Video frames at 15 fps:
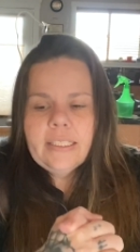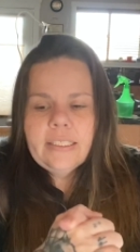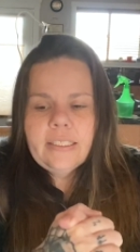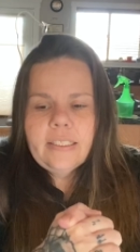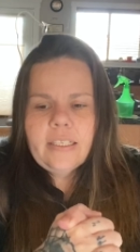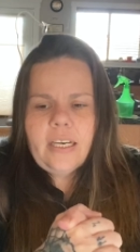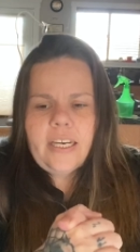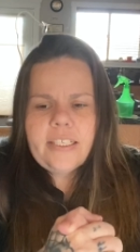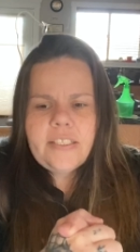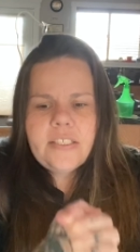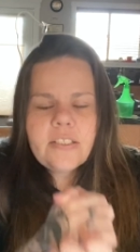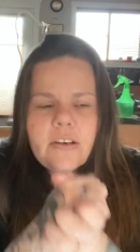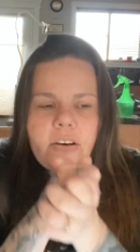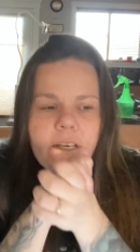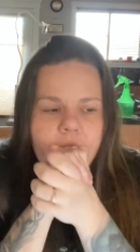I
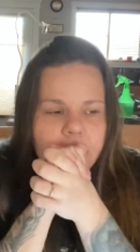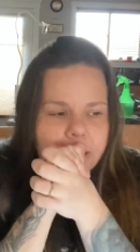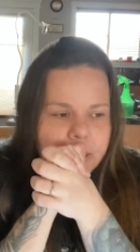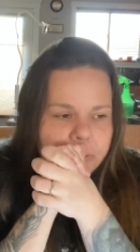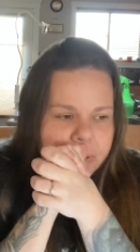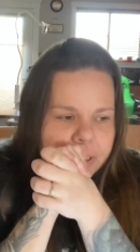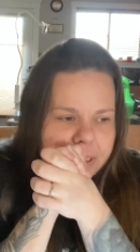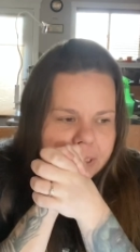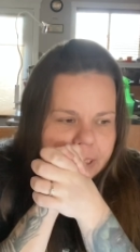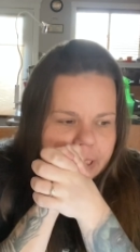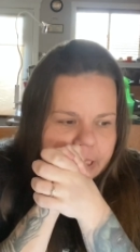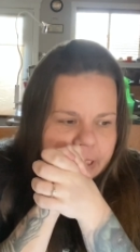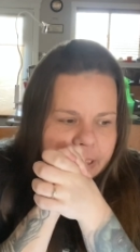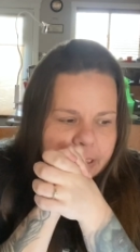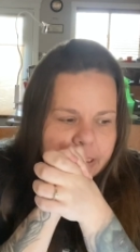started doing
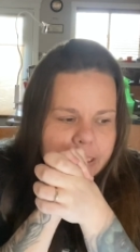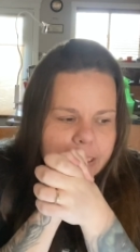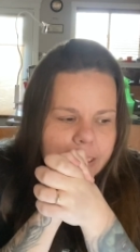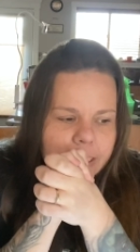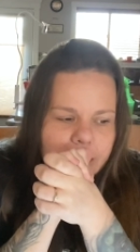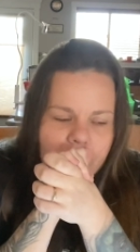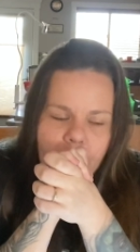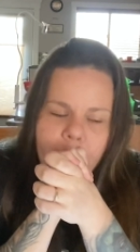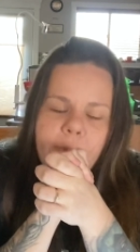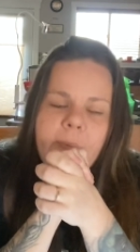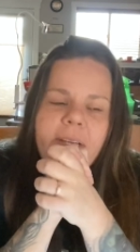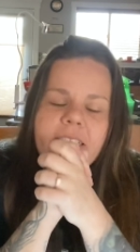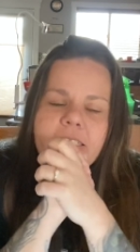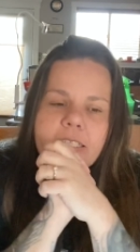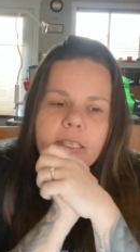these a couple
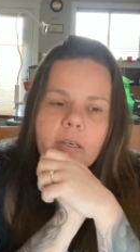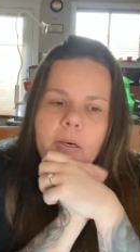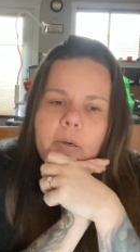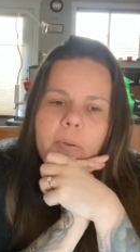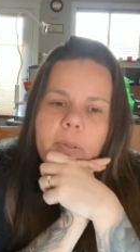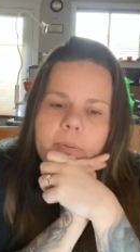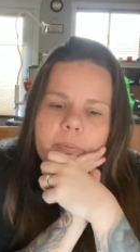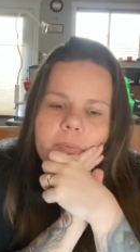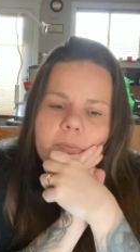months ago.